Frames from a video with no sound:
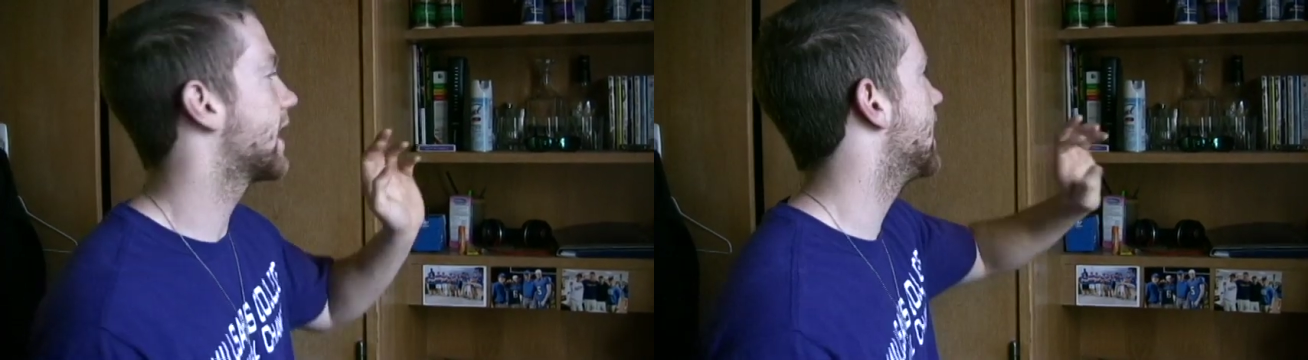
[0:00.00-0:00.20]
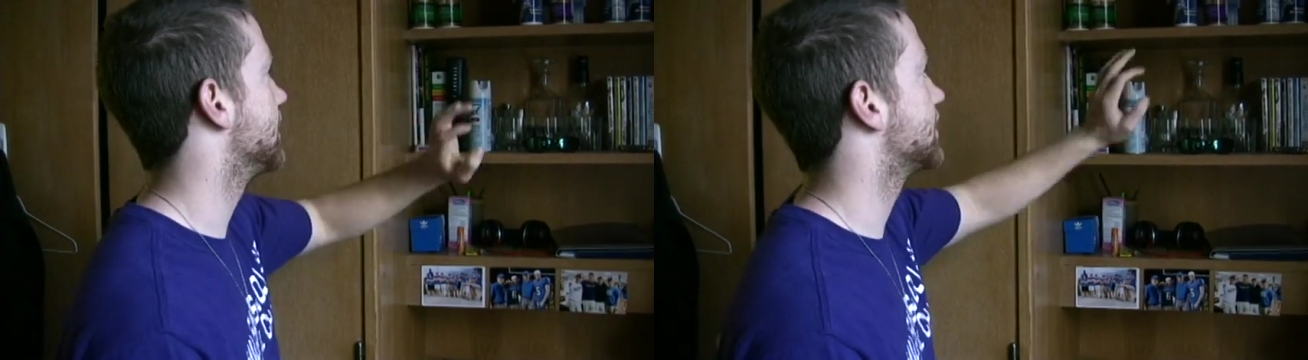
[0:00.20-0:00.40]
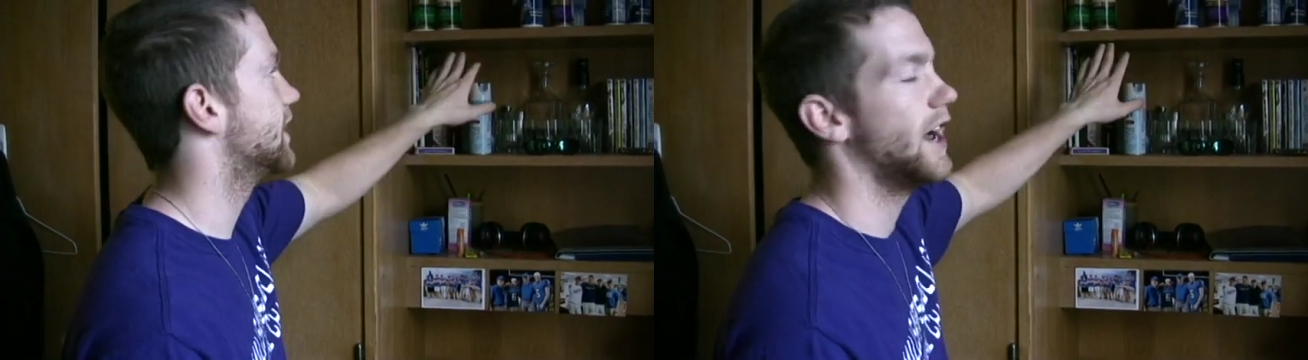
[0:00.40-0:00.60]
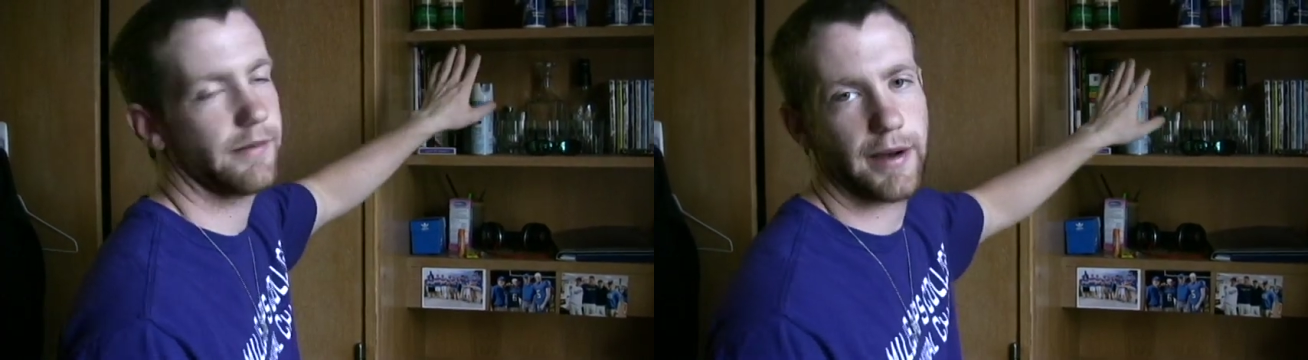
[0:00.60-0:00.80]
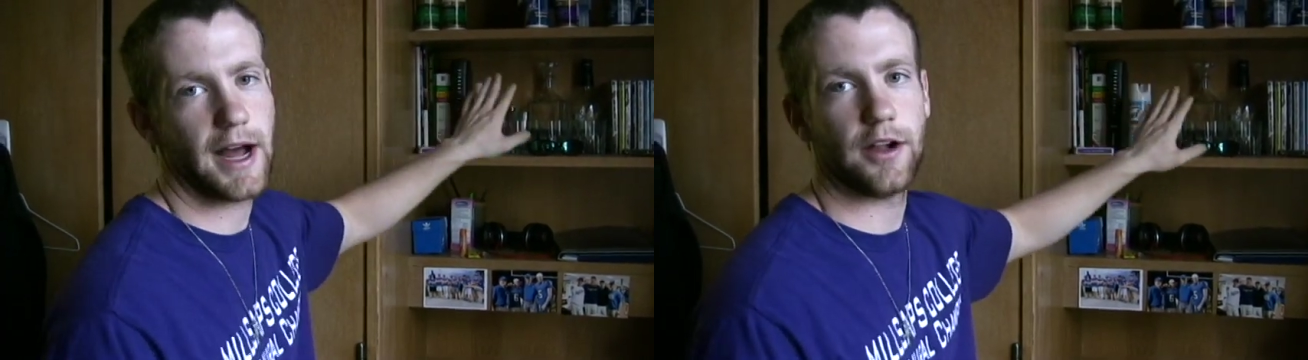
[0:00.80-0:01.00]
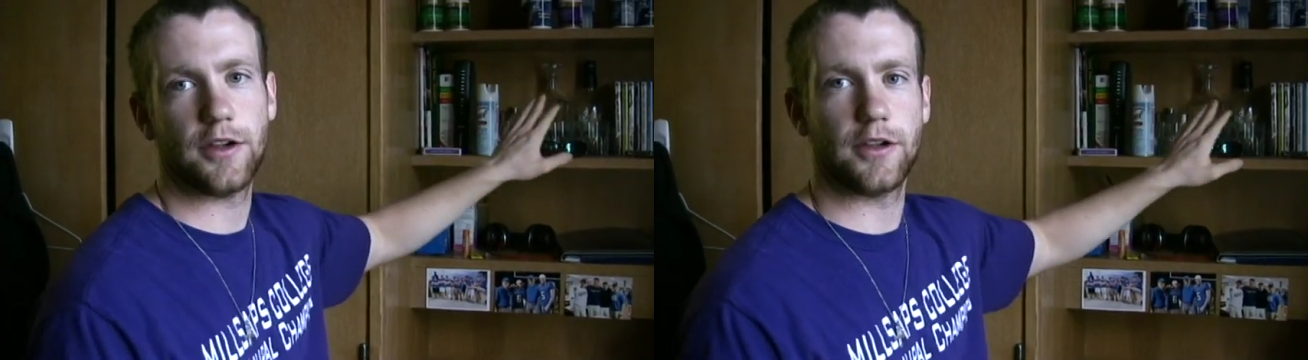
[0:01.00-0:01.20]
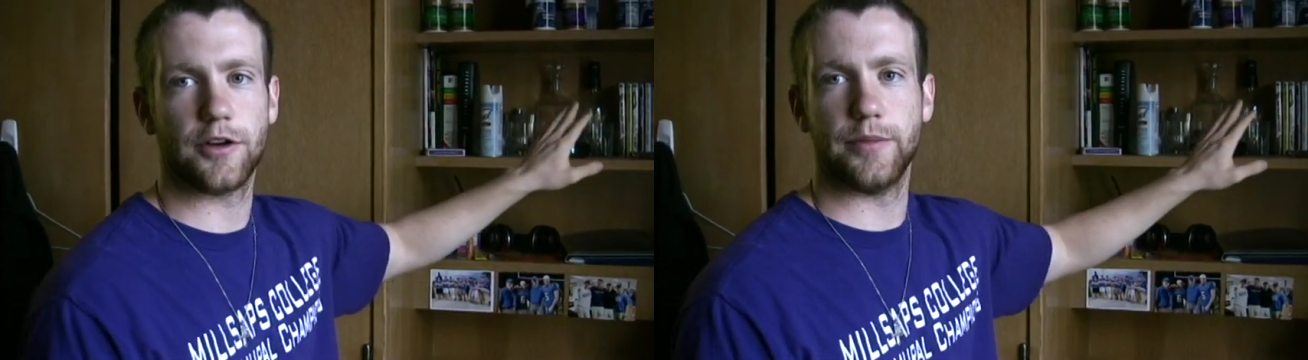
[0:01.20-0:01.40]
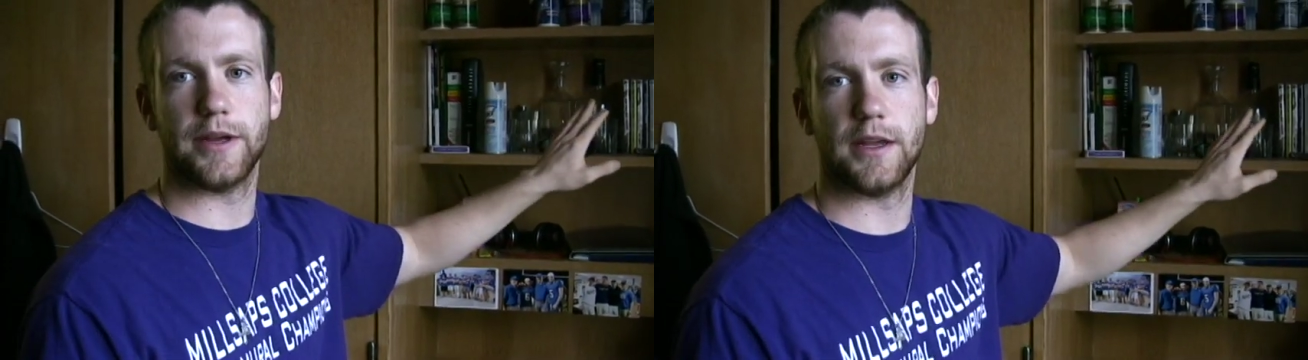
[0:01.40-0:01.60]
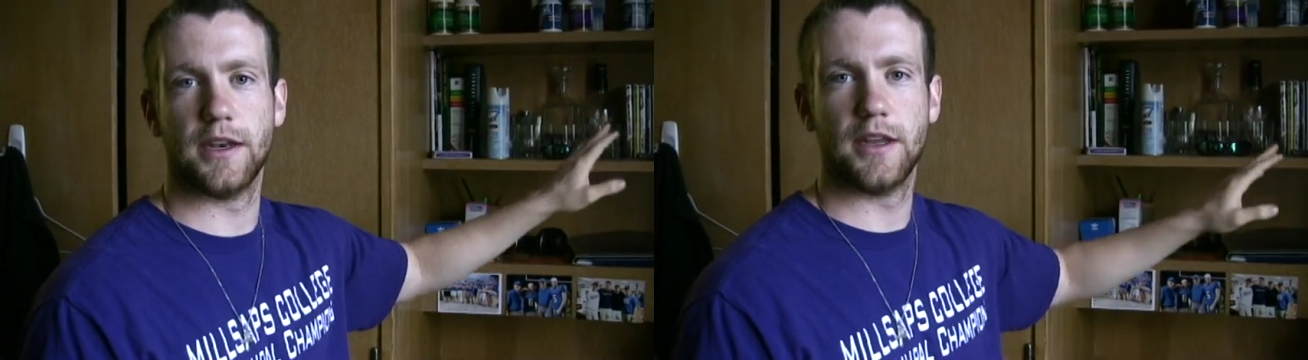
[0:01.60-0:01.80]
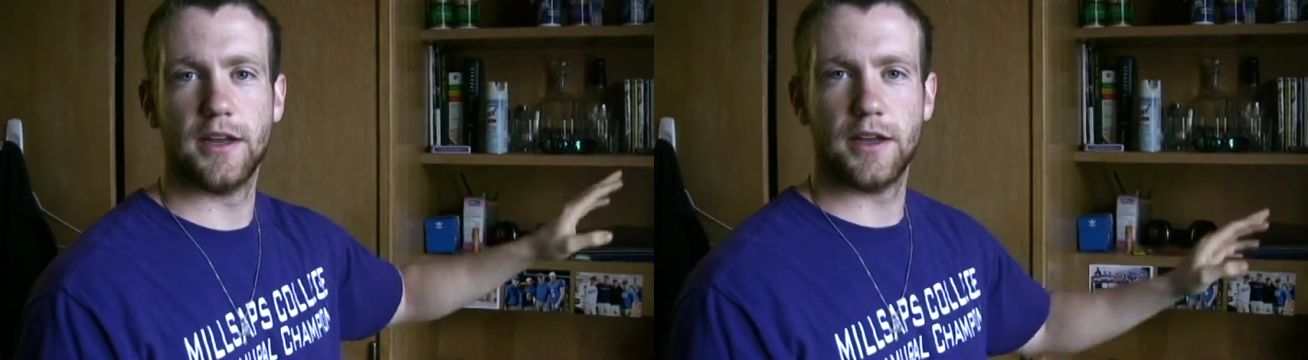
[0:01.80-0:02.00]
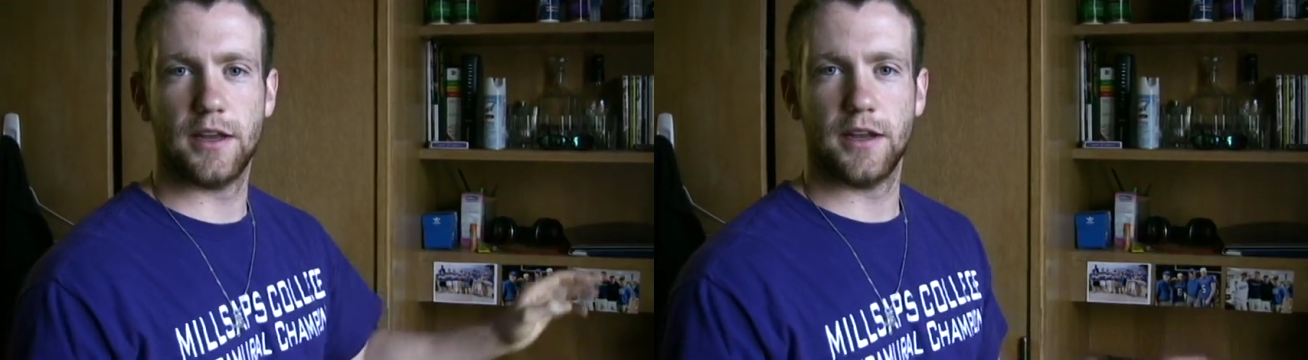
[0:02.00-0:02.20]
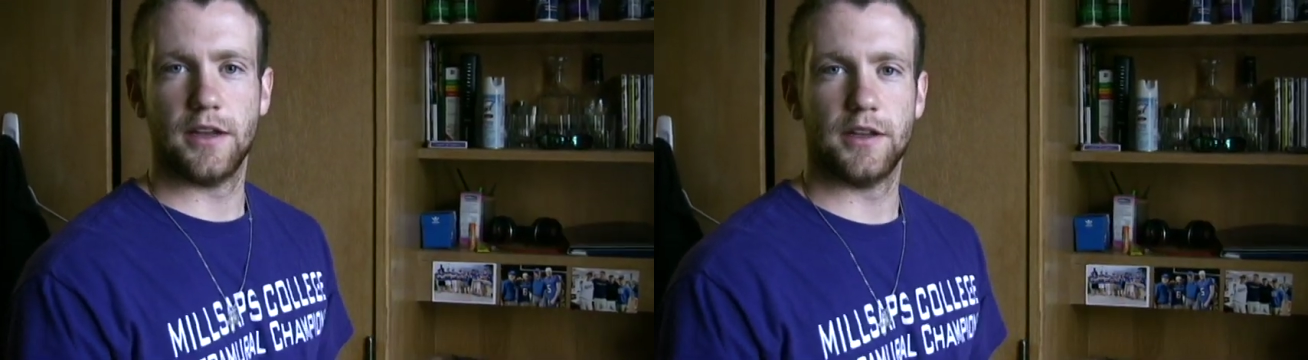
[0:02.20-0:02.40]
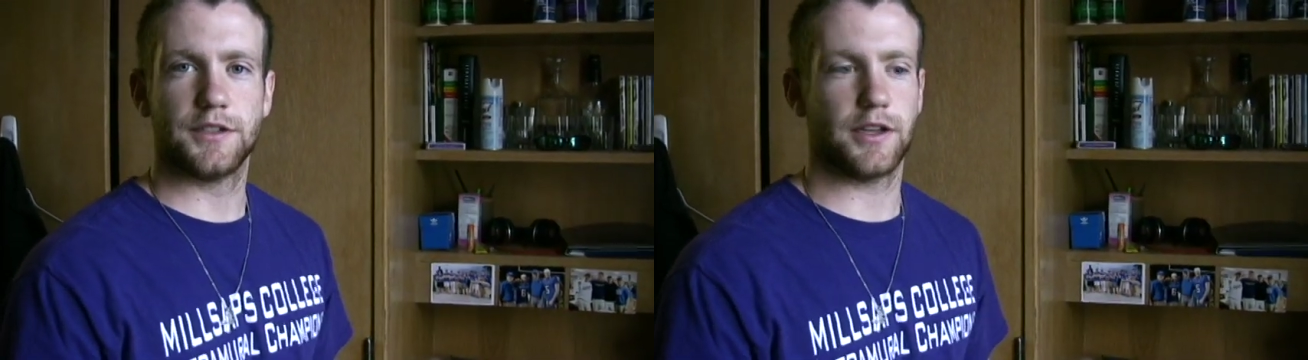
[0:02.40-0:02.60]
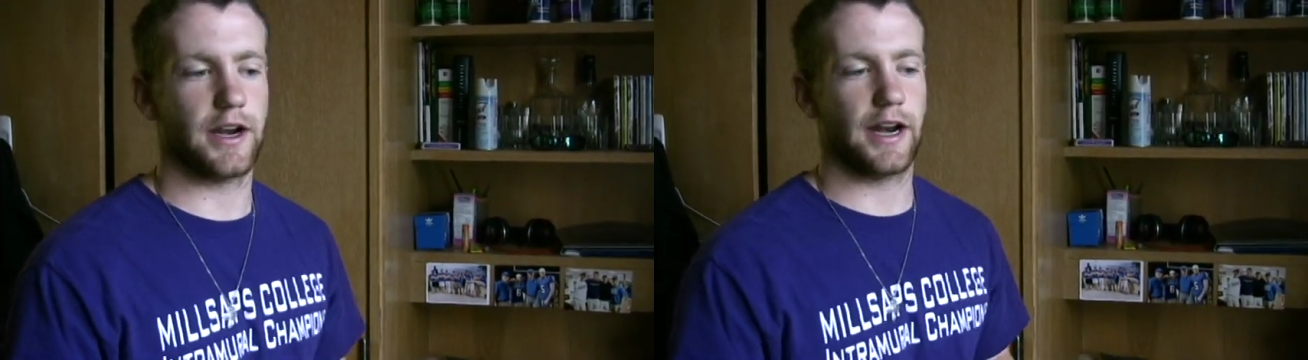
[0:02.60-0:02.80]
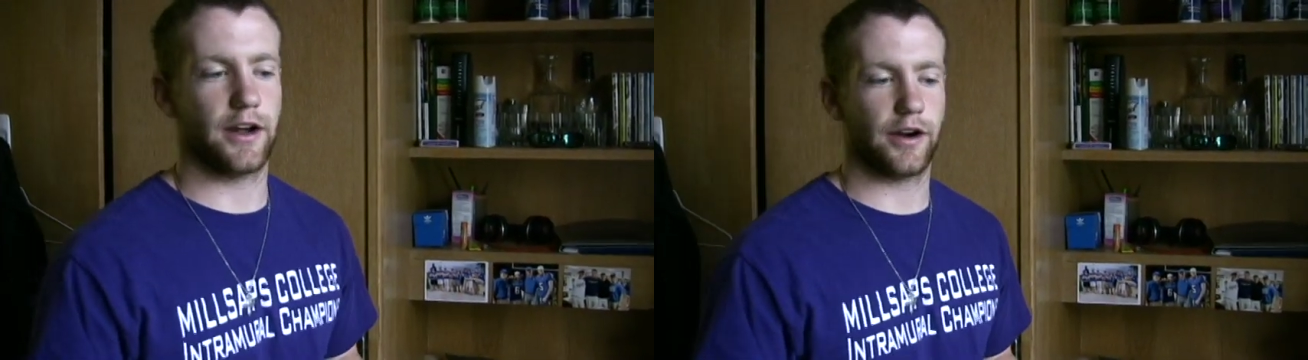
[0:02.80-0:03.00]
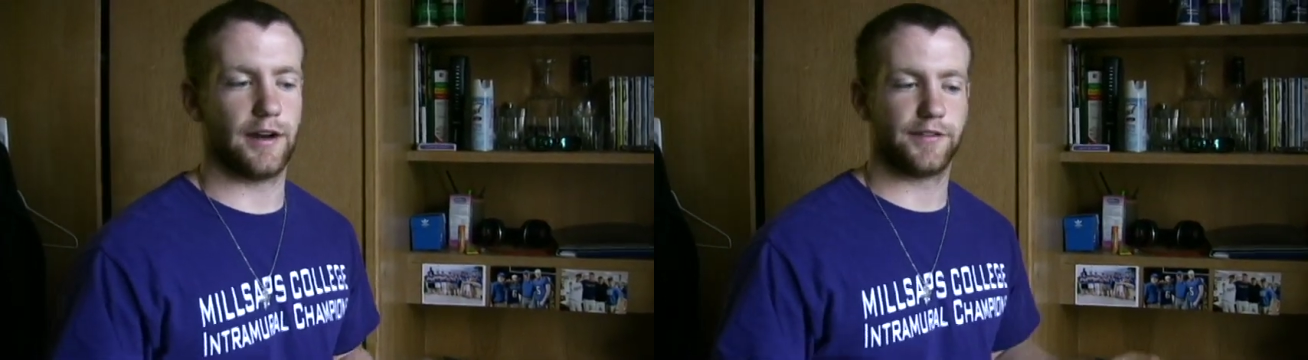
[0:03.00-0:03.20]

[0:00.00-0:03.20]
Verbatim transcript: to bring in. He's, a, he's an advocate of